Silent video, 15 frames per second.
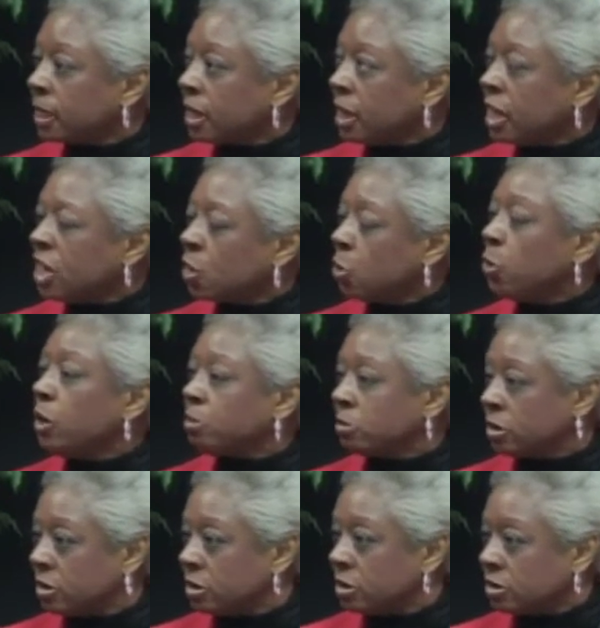
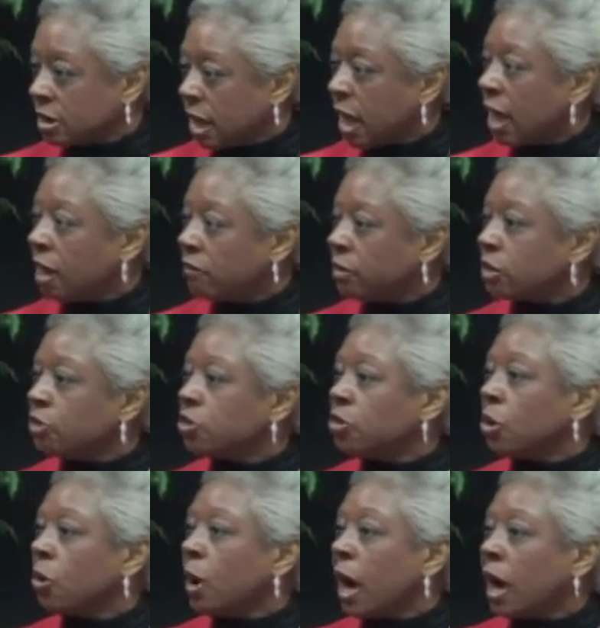equipped to have it.
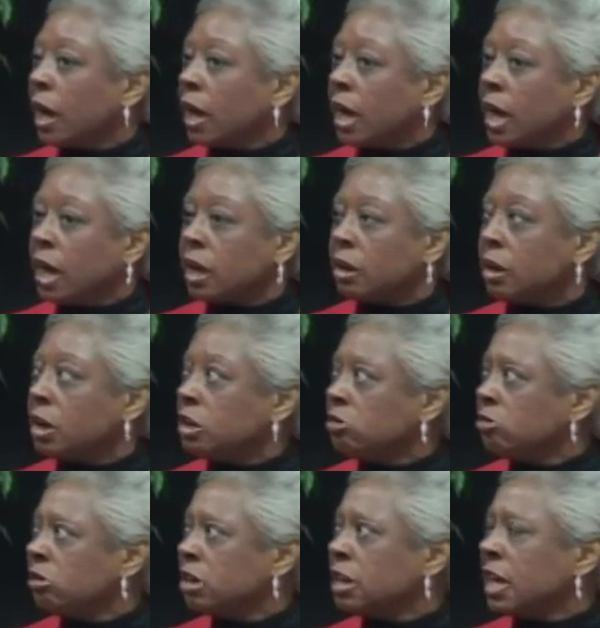So I had
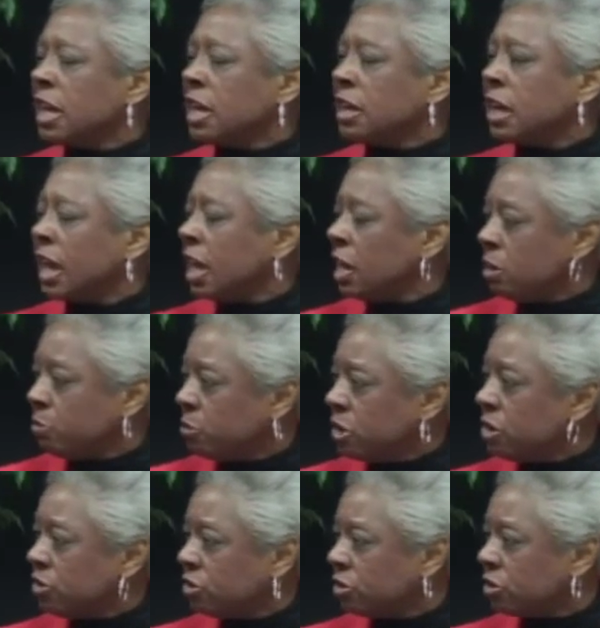108
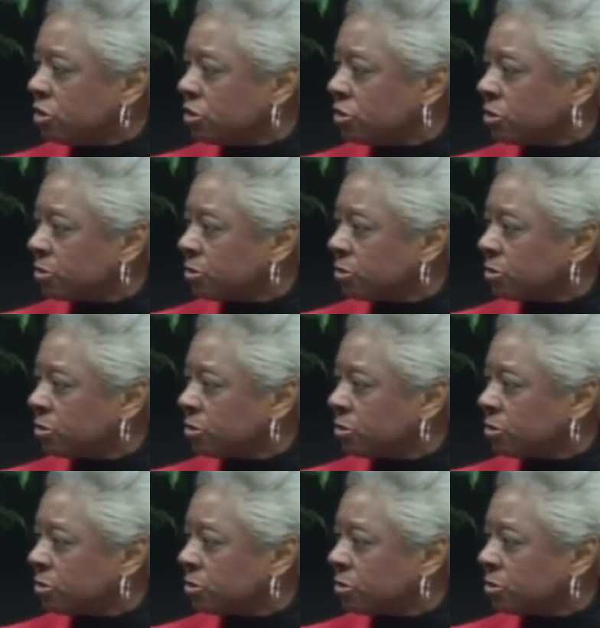pieces